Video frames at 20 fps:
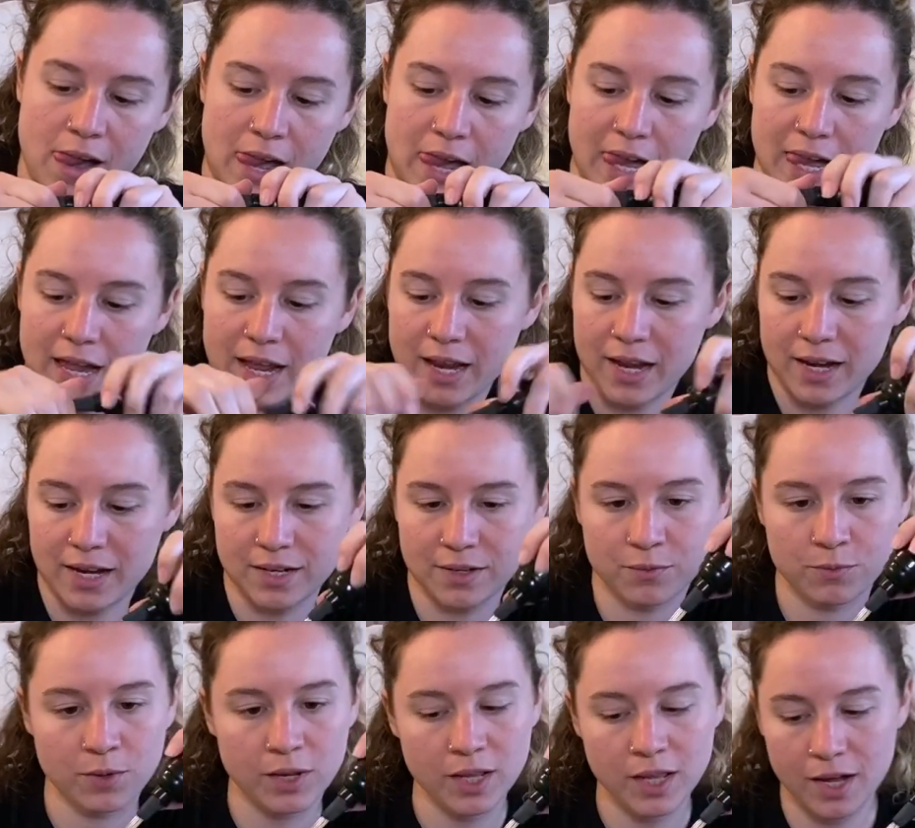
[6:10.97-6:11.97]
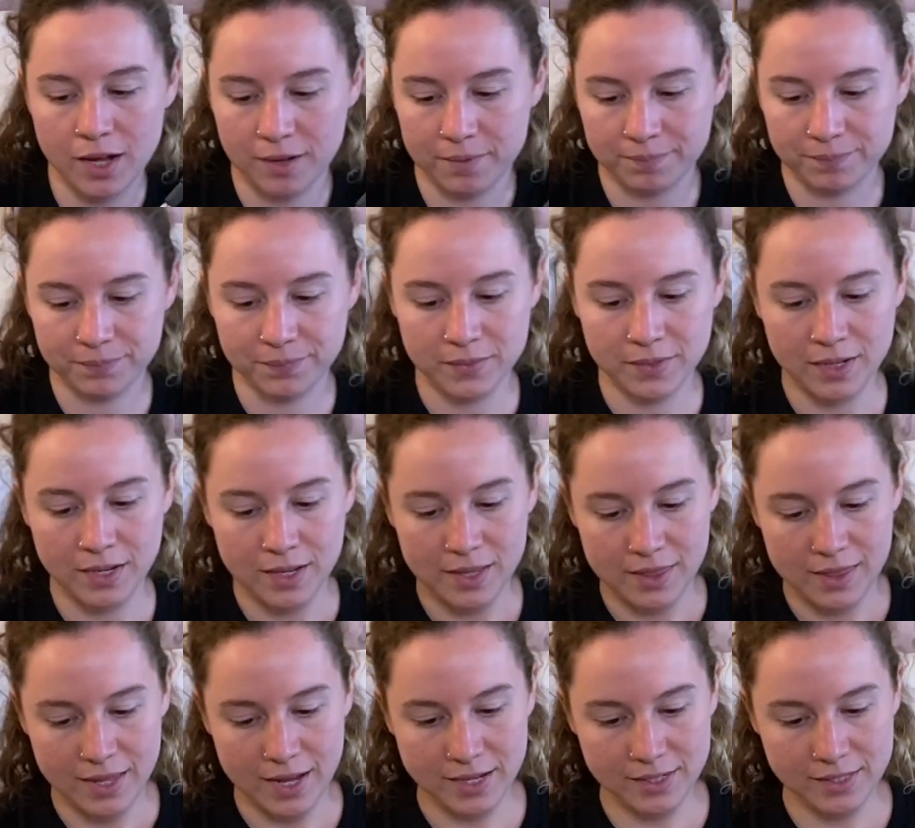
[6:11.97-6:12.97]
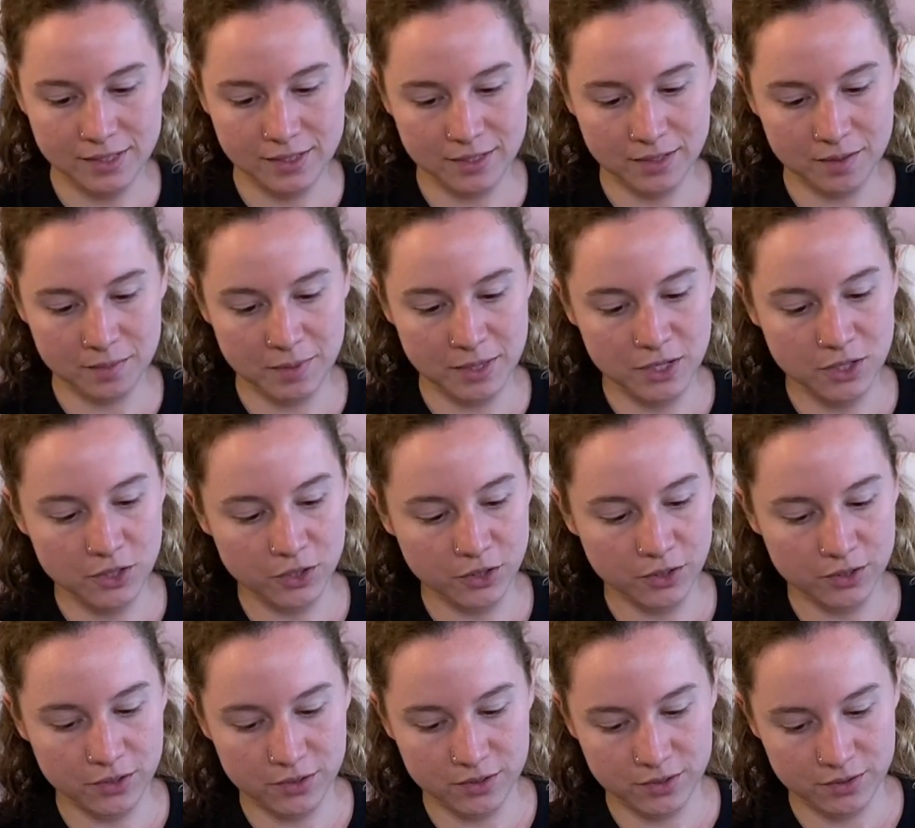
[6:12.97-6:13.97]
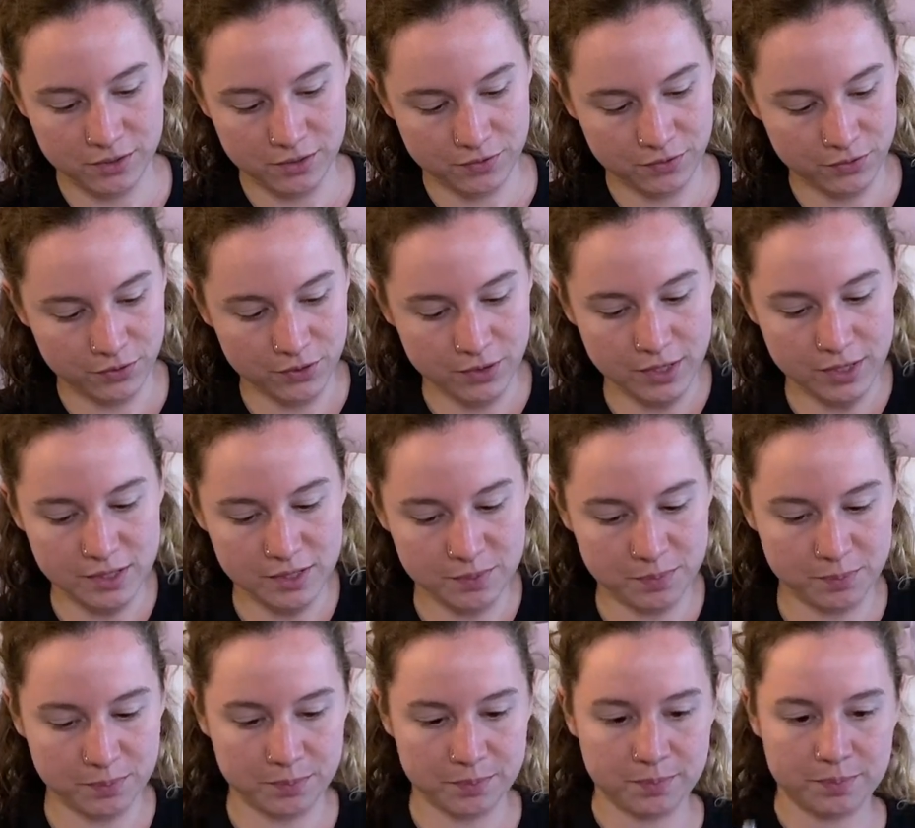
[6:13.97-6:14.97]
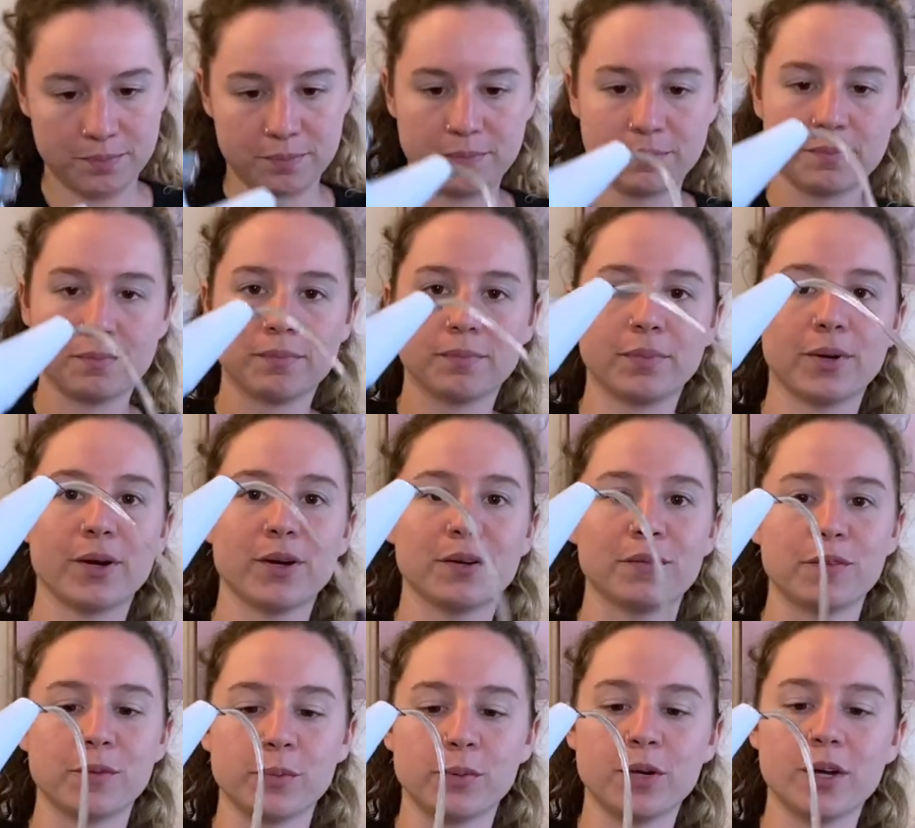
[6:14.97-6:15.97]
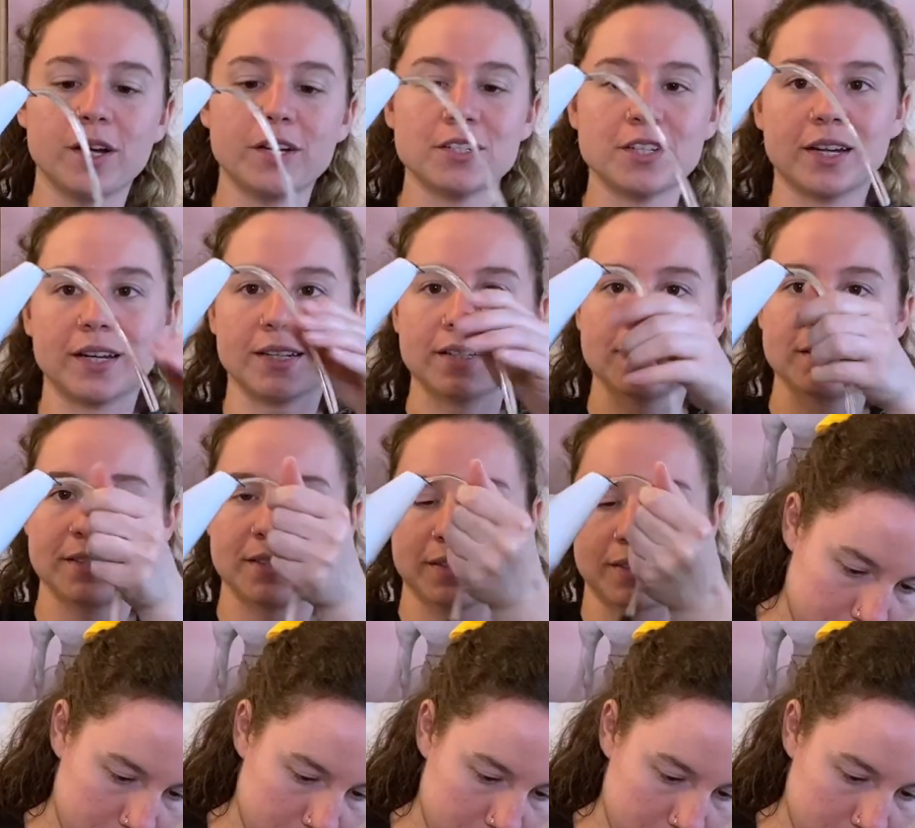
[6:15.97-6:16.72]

And voila, that's gonna be good for this part of the project.